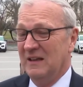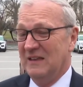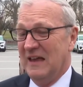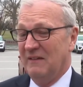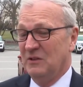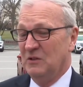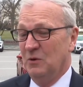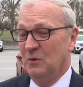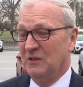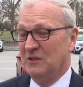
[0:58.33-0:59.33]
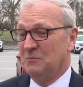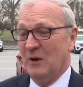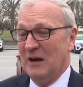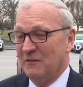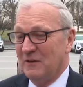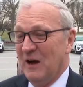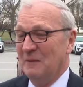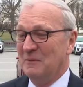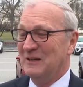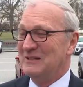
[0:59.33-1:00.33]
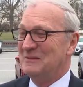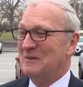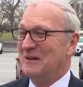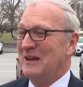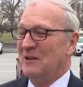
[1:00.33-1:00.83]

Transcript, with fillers: They have to do with the spread of communism and